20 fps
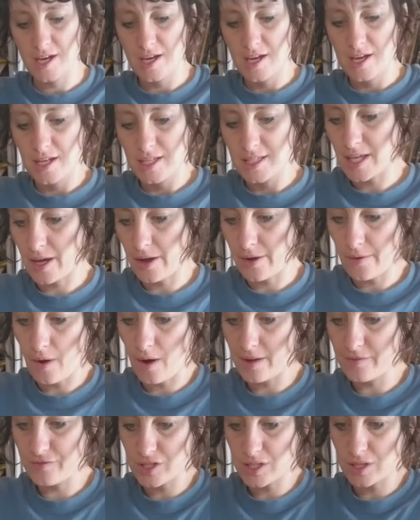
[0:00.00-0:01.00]
So
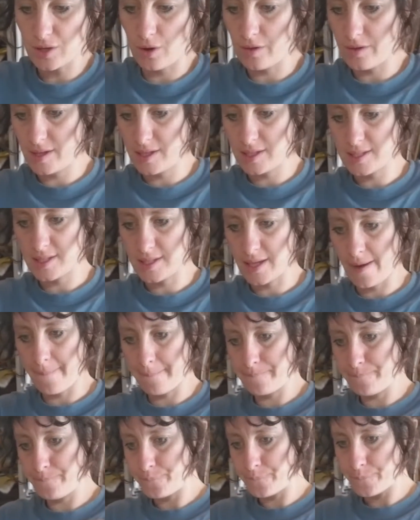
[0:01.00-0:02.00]
I've just got this.
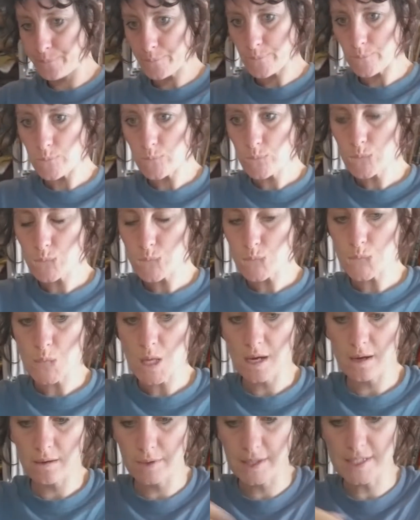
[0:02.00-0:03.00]

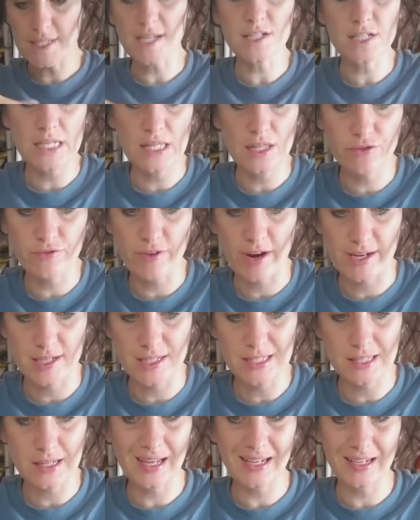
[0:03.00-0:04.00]
Well, it's actually thread.
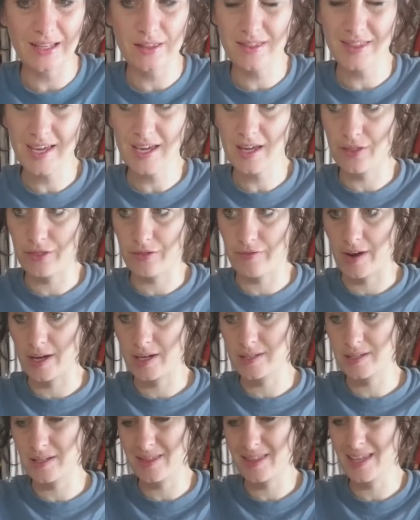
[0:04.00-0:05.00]
It's slightly thicker thread
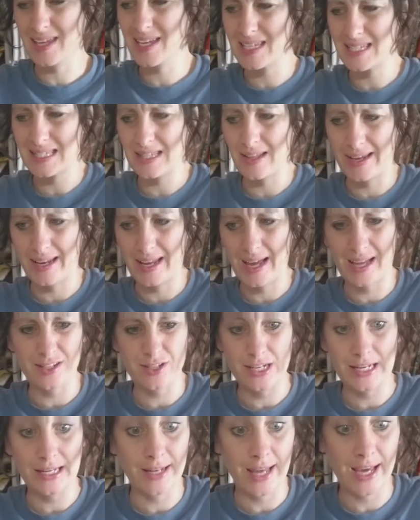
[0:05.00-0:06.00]
because I think it's like
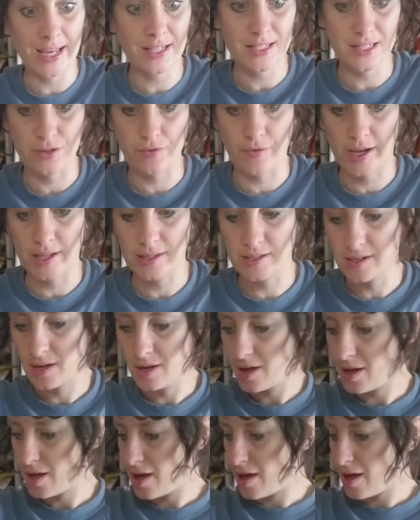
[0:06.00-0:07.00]
actually lace thread.
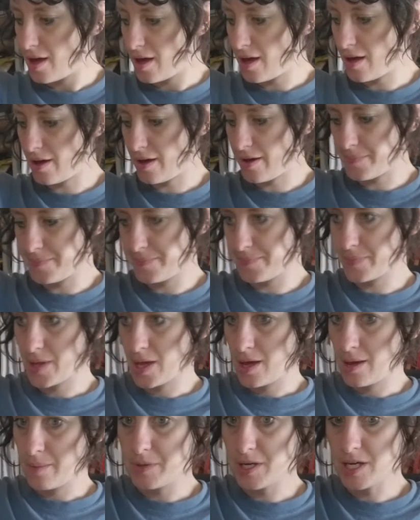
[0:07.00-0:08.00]

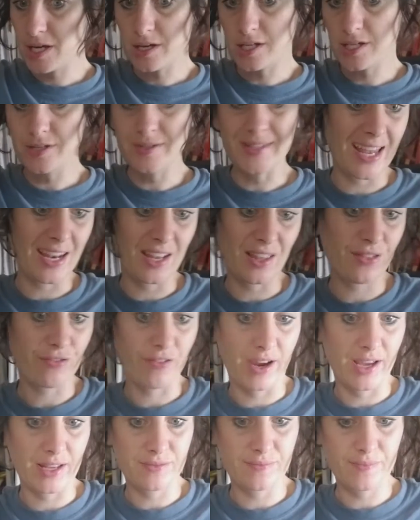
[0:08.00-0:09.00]
But you can use any
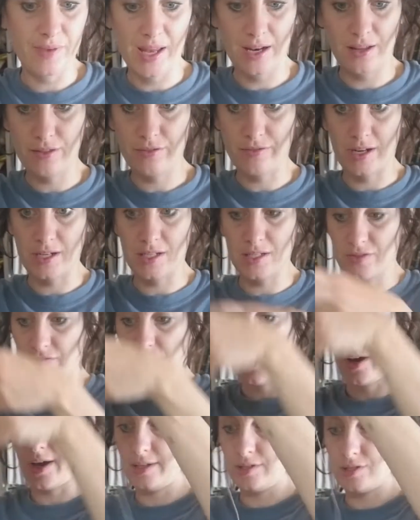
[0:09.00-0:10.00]
thread. Any thread is
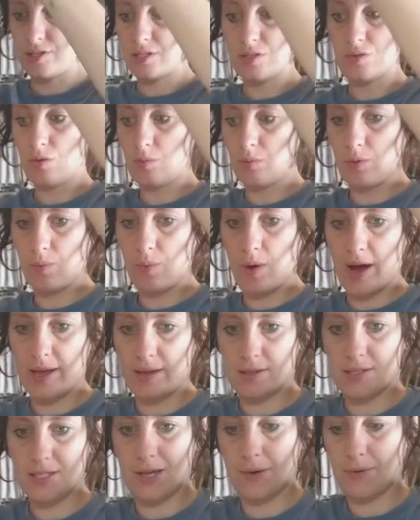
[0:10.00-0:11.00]
fine. Just normal
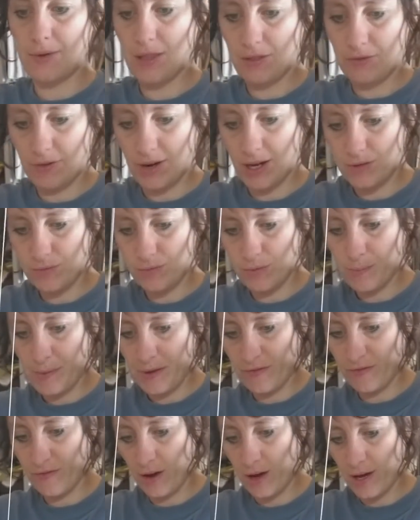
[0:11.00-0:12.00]
white sewing thread will
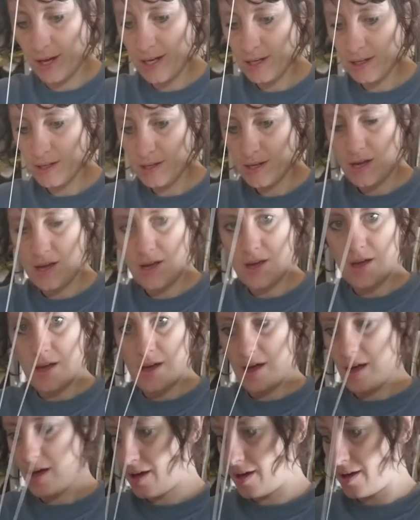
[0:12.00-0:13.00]
be fine.
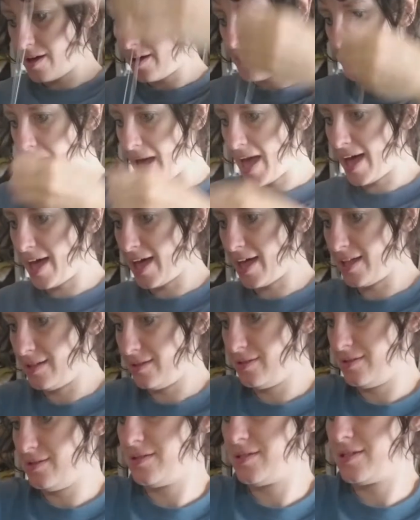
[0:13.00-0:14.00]

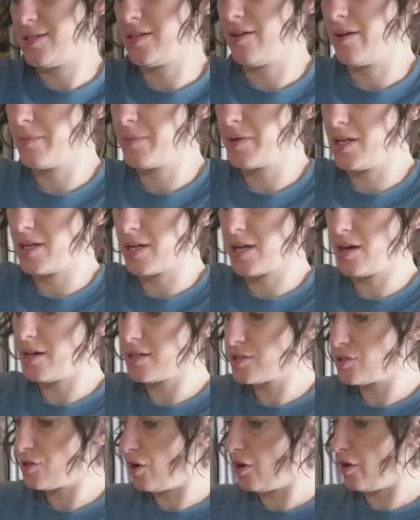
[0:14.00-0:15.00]
And so I'm going to
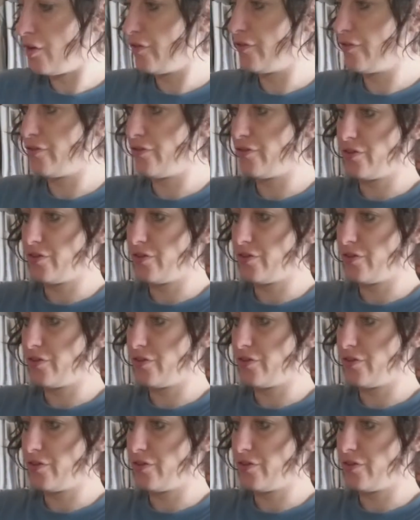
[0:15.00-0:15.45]
cut off.